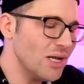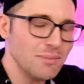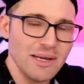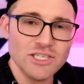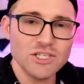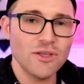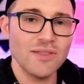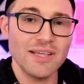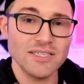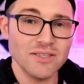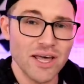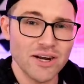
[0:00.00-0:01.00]
to make sure that
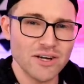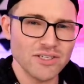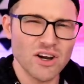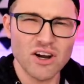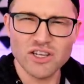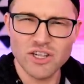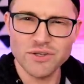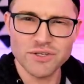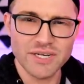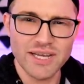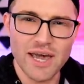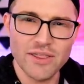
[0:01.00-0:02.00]
these letters are closer
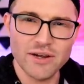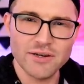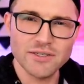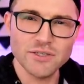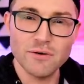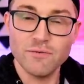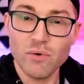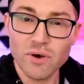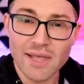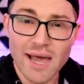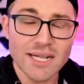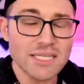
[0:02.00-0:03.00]
together. So for
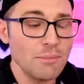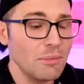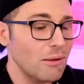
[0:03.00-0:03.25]
that, I'm gonna